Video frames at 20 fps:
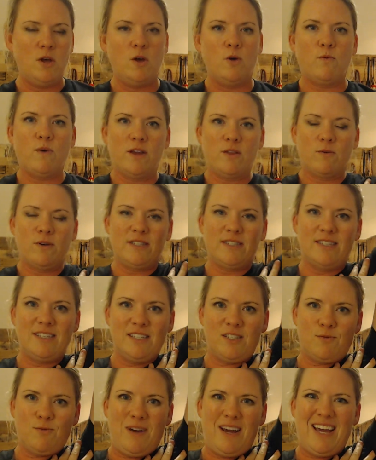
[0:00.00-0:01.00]
whether it's
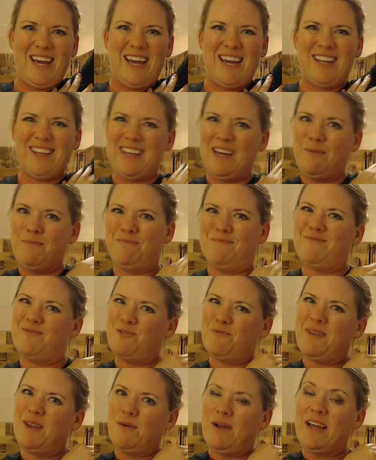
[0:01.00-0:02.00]
this way, yep, for
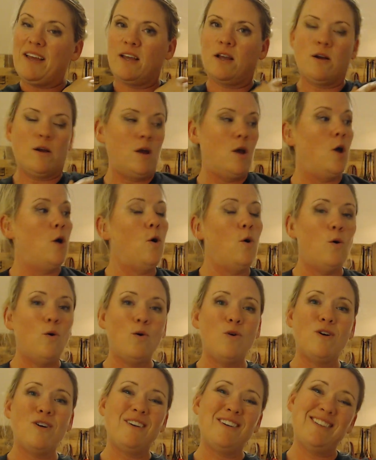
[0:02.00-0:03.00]
me right here,
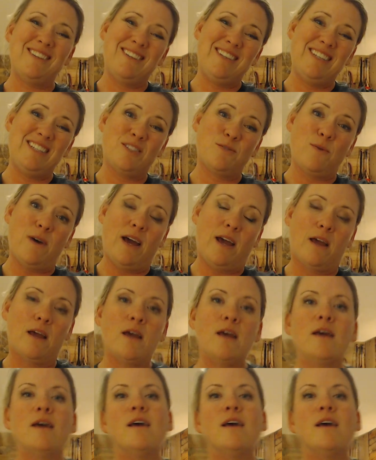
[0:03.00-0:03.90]
or this way?